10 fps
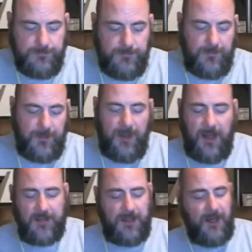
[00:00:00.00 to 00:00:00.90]

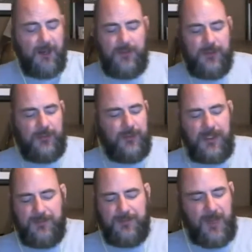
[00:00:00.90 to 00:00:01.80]
I'll
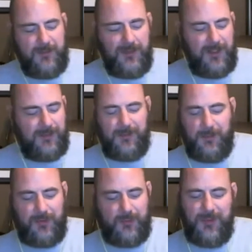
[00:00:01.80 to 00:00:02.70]
do like splurge
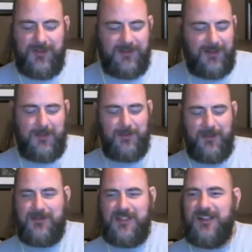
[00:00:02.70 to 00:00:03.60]
weeks. Like people have
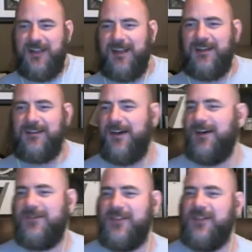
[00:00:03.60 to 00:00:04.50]
cheat days. I'll have
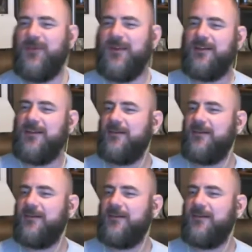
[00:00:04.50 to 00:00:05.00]
cheat weeks.